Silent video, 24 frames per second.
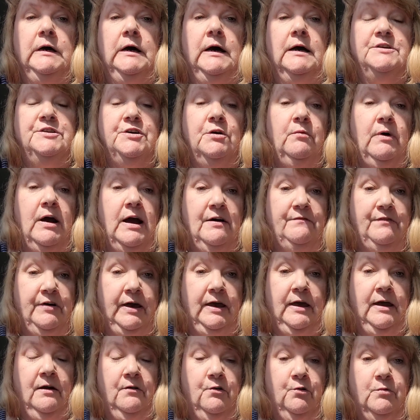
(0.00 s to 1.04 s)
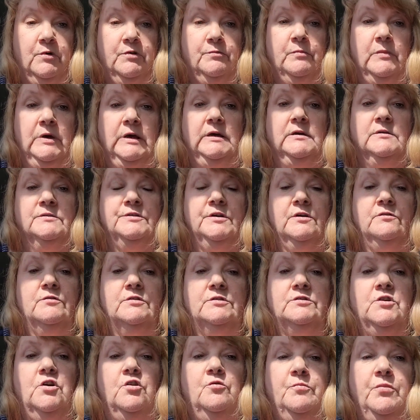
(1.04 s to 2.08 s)
I don't have a carer with me, so
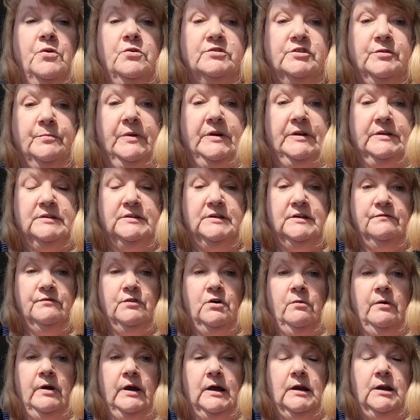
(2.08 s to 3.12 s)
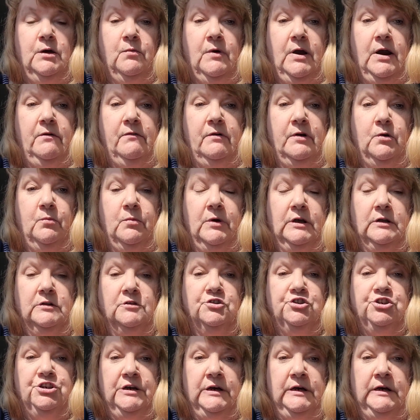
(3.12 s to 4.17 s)
there's no possibility of going anywhere in a
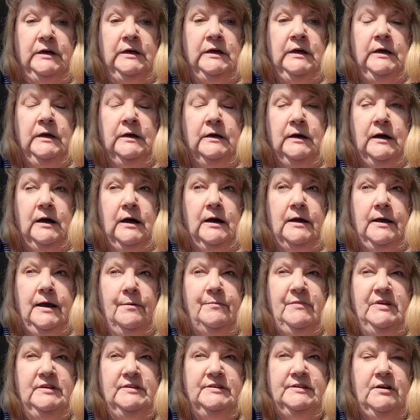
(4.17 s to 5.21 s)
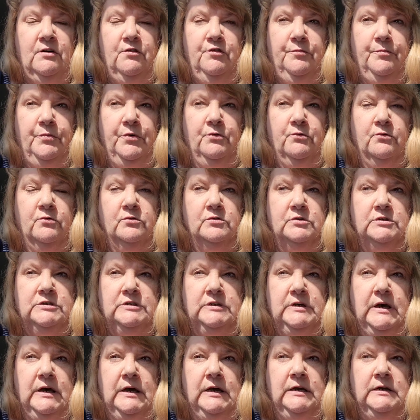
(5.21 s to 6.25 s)
wheelchair. I am in Southport,
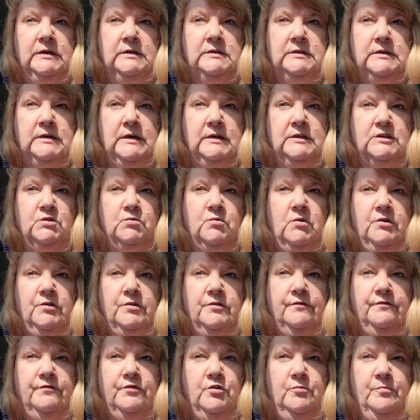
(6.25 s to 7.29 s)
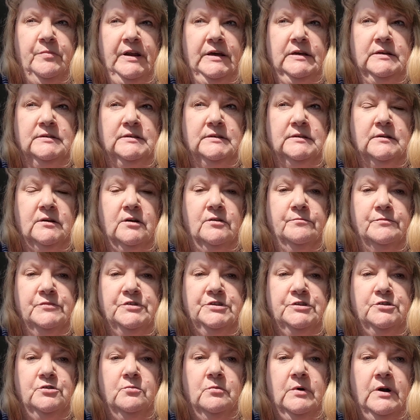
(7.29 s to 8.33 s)
and it's one of the few places I come
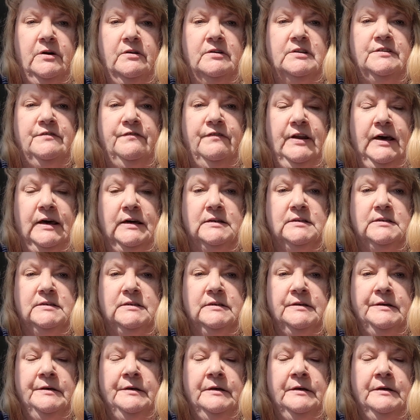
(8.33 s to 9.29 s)
to where it's flat.